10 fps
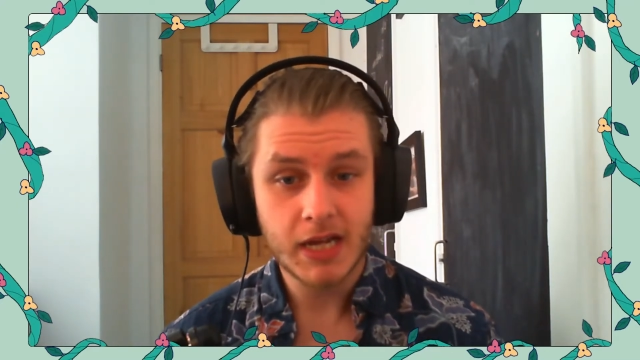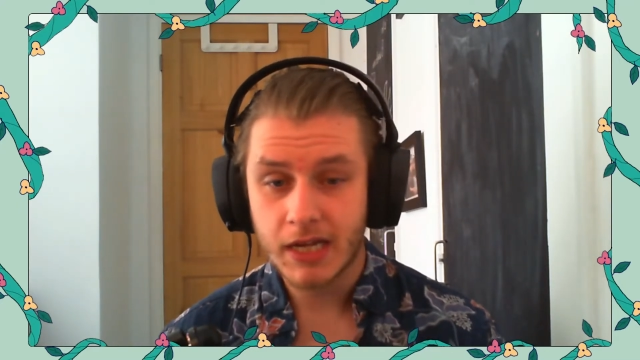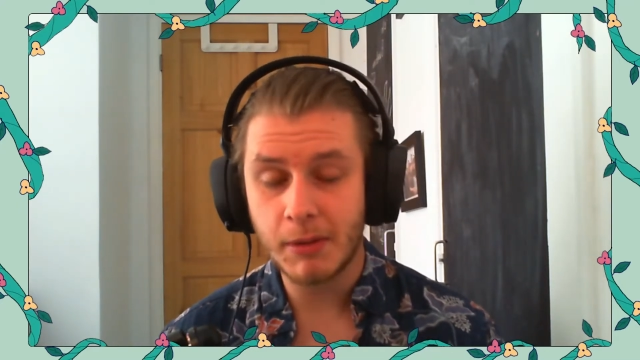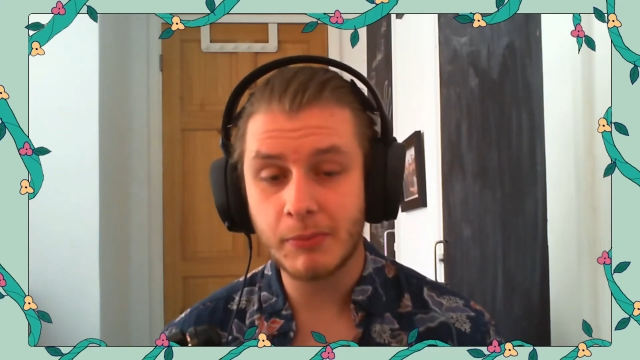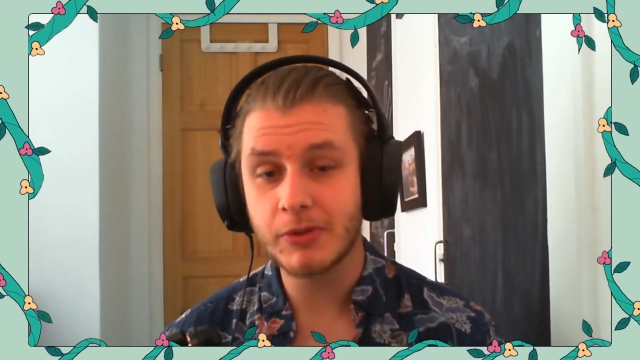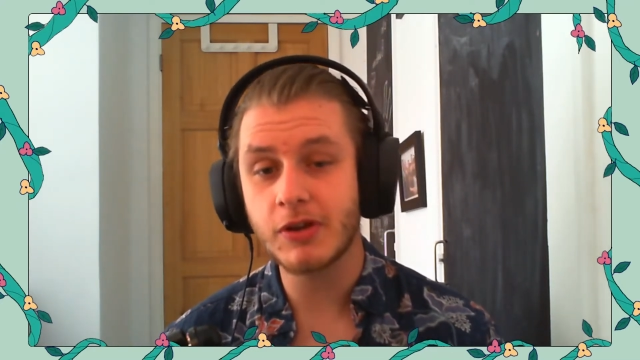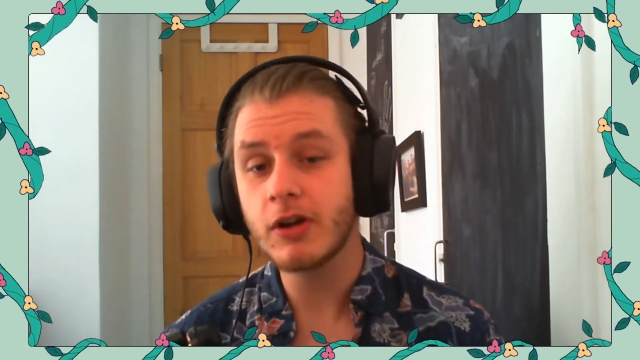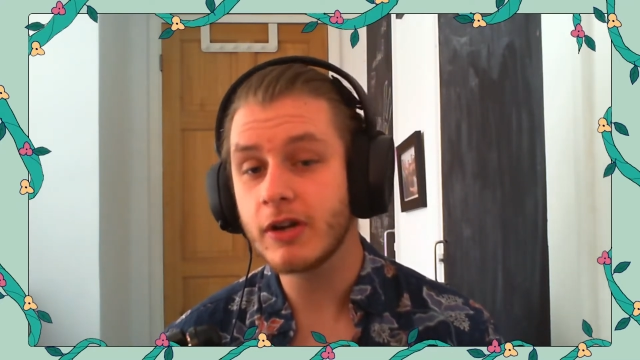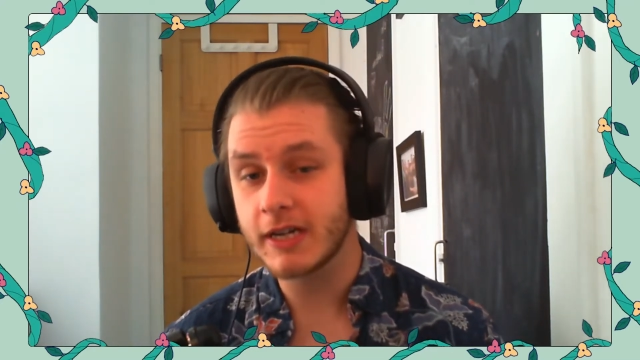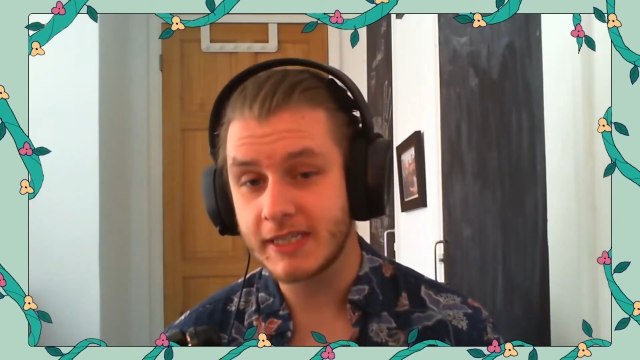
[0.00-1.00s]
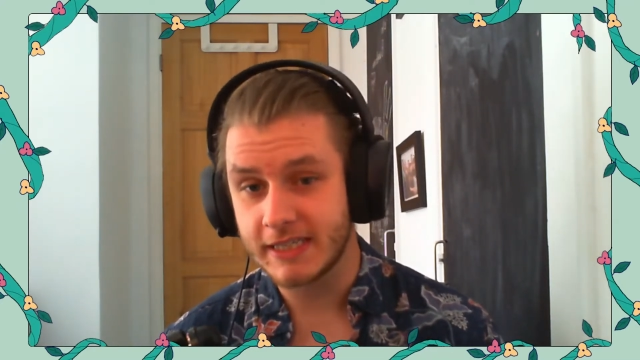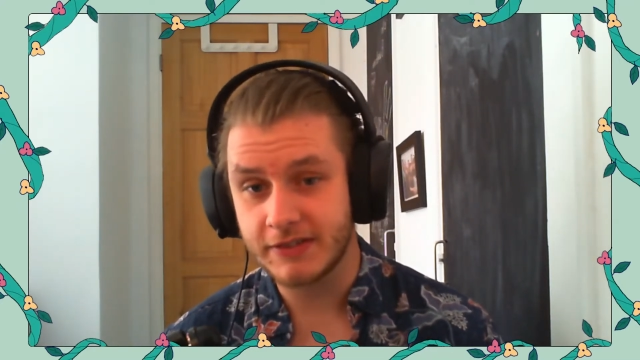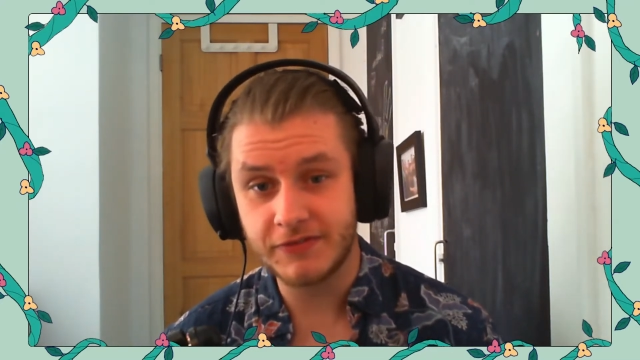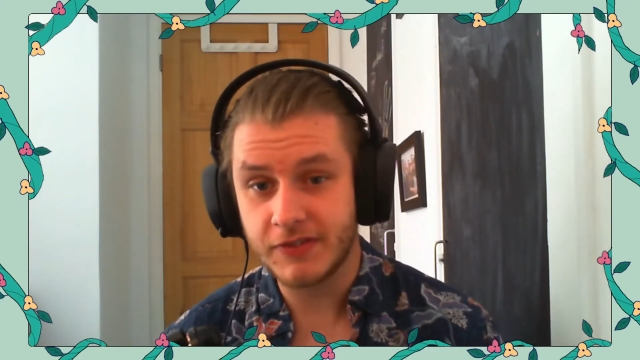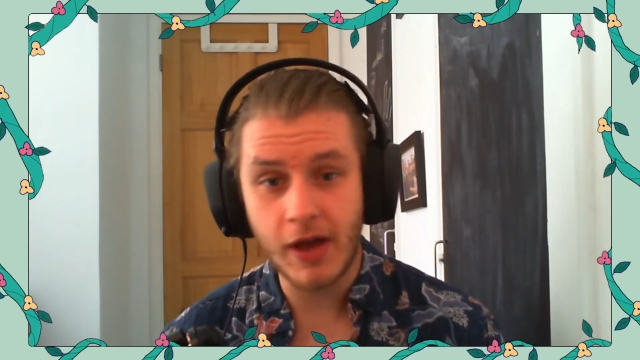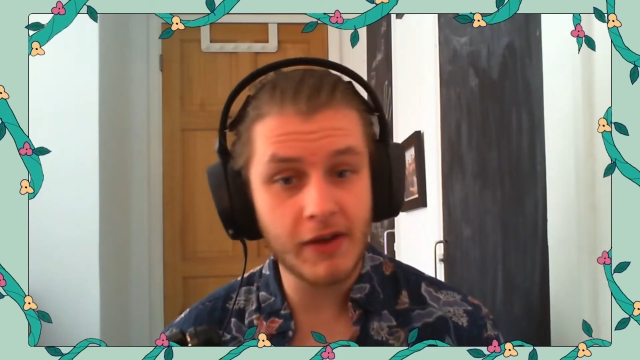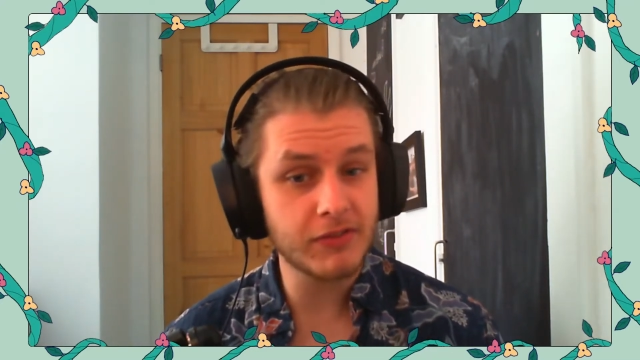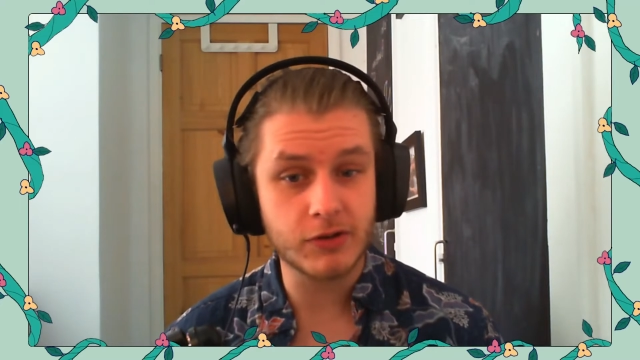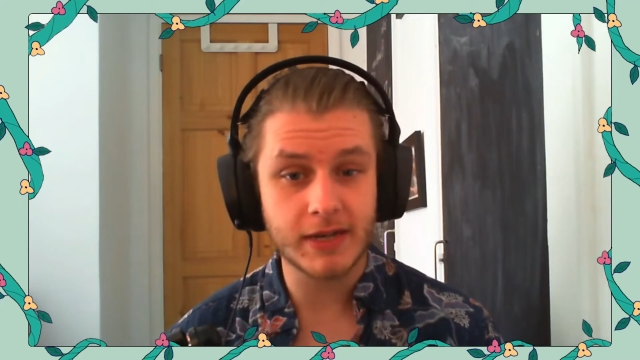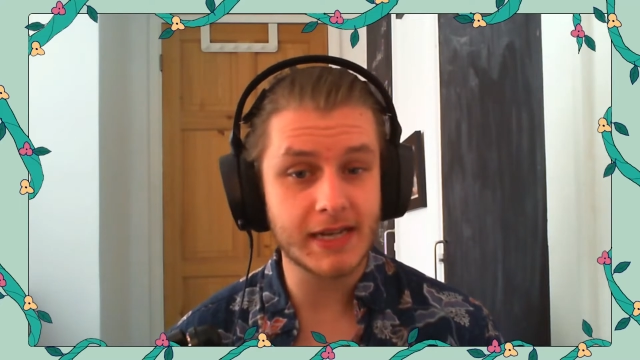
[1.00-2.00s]
Come up with your own idea. If you have
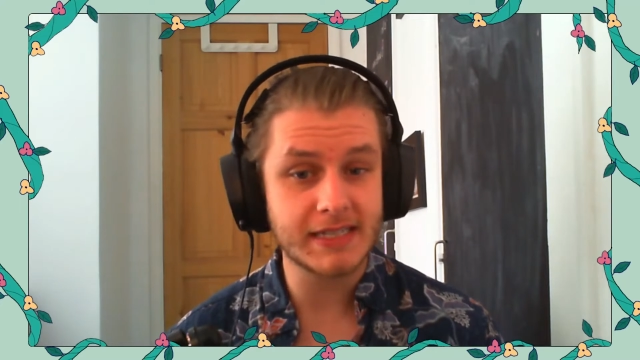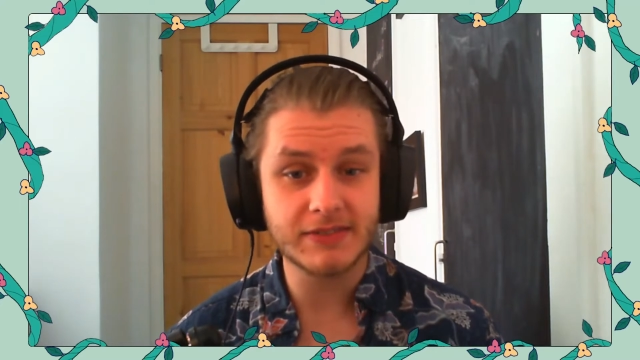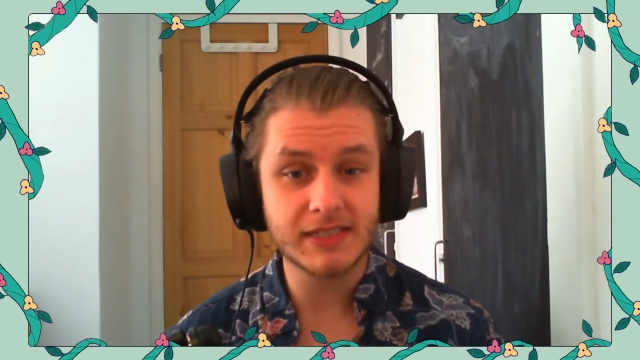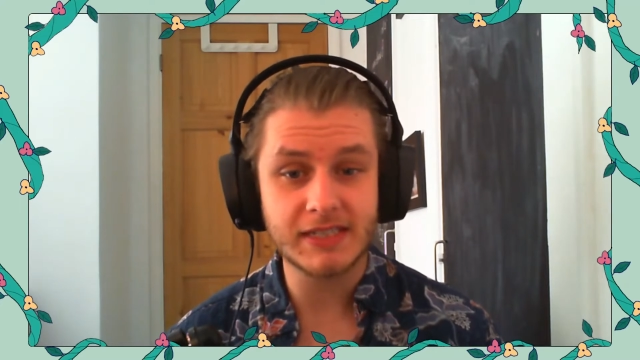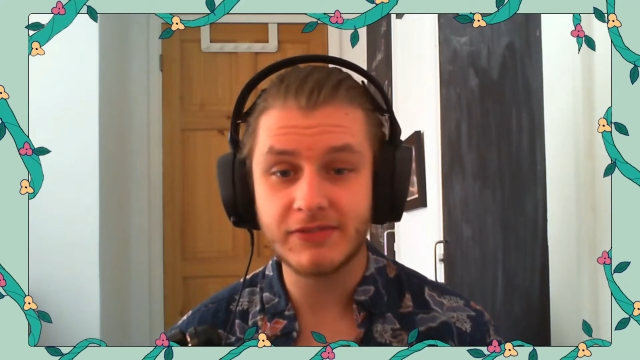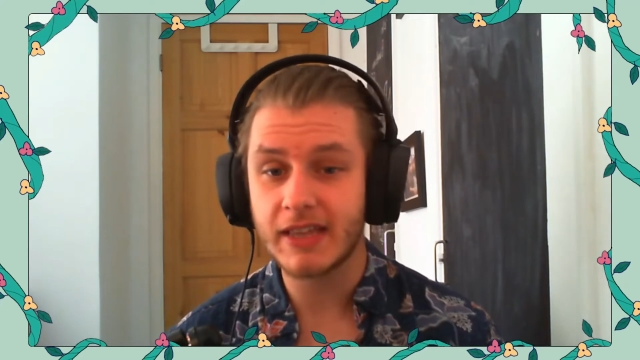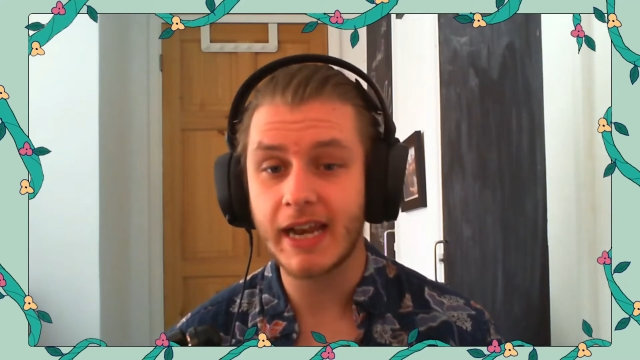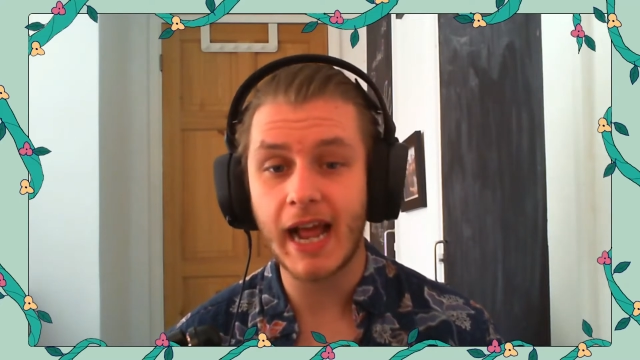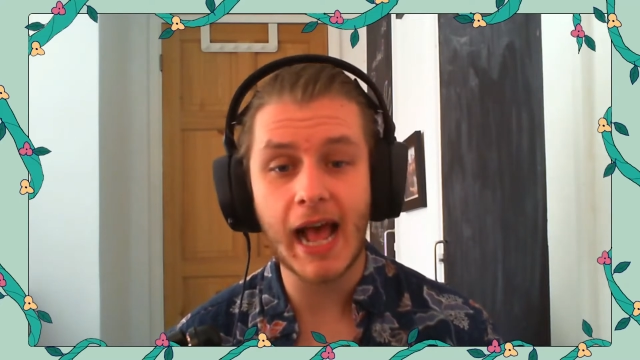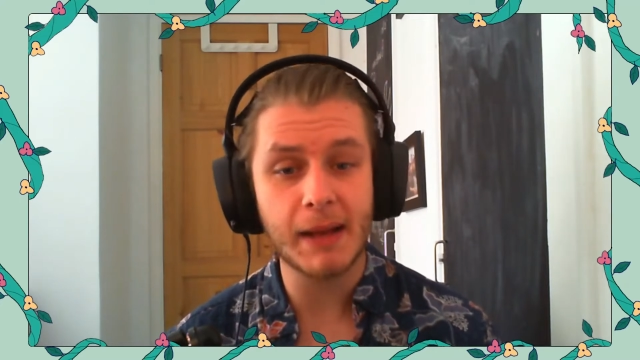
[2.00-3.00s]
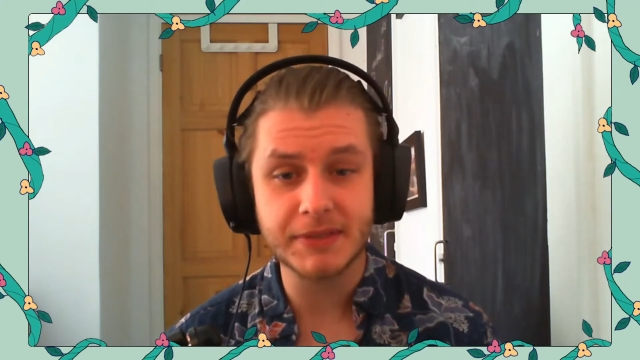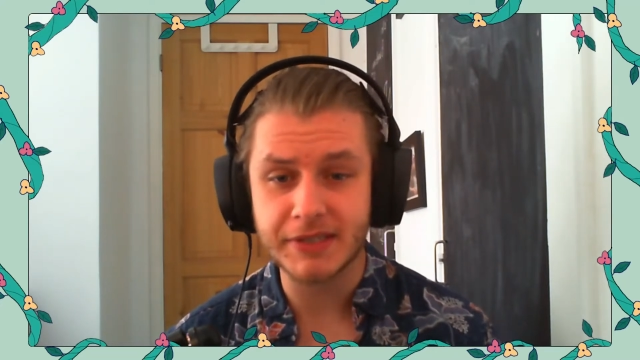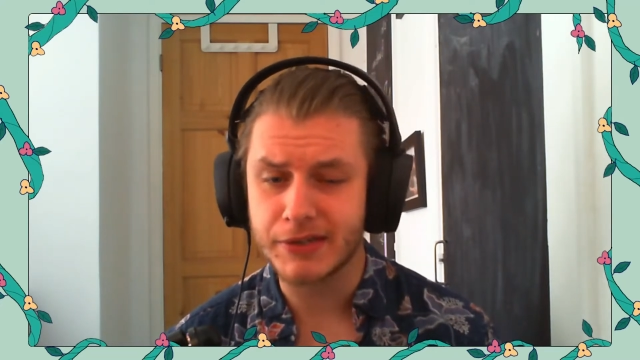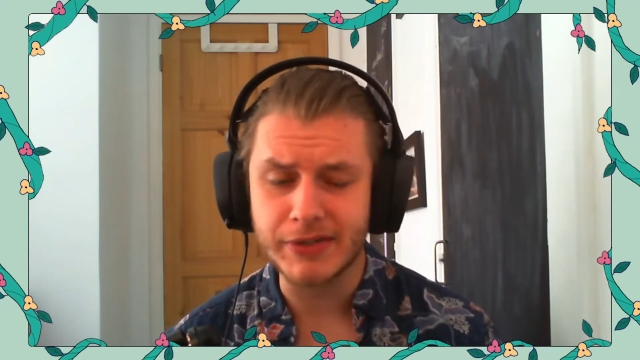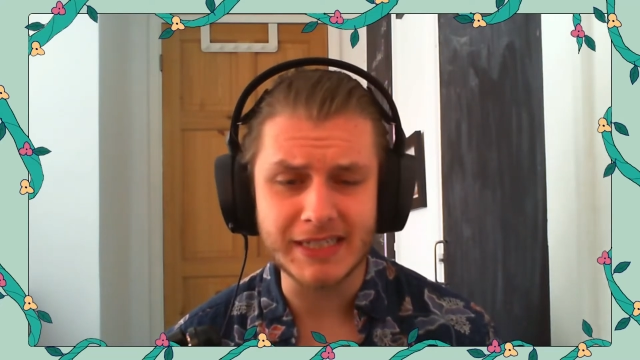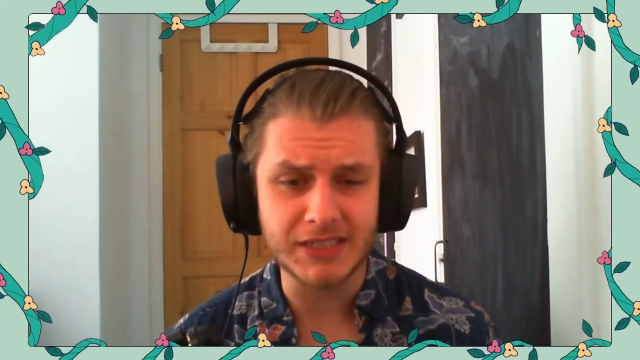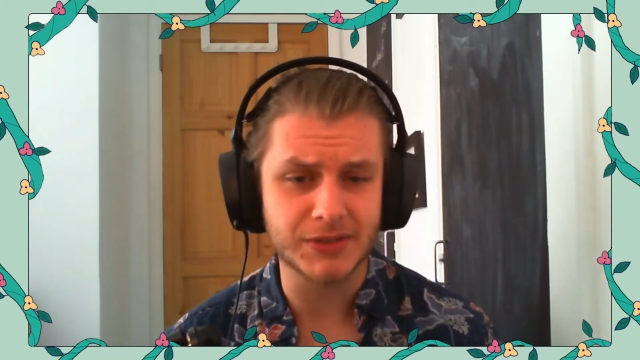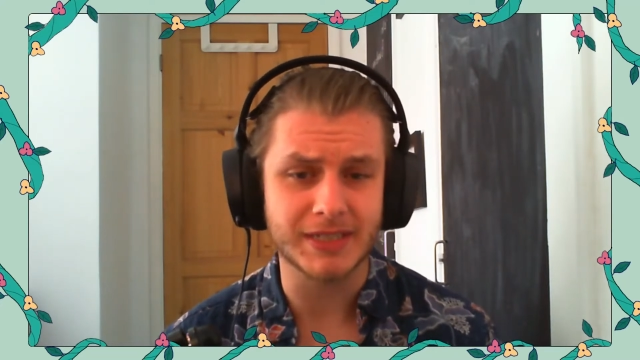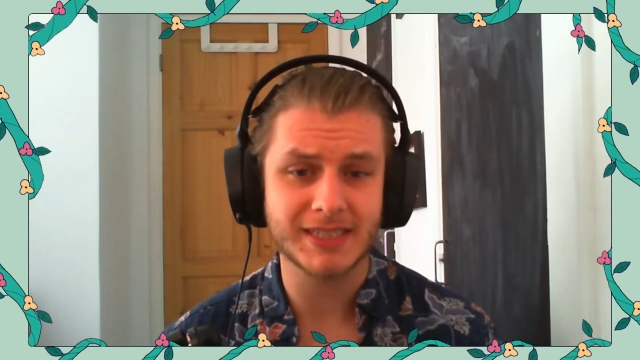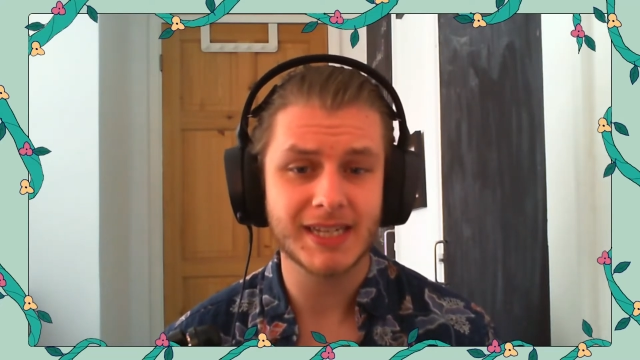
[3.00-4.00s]
the creativity for that, absolutely do
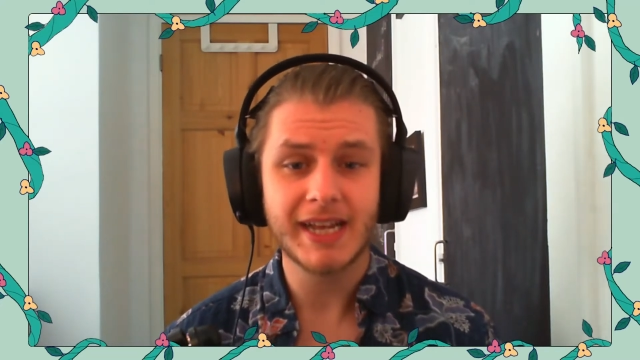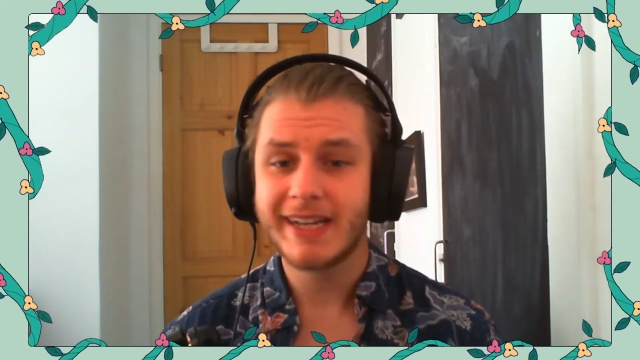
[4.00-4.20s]
it.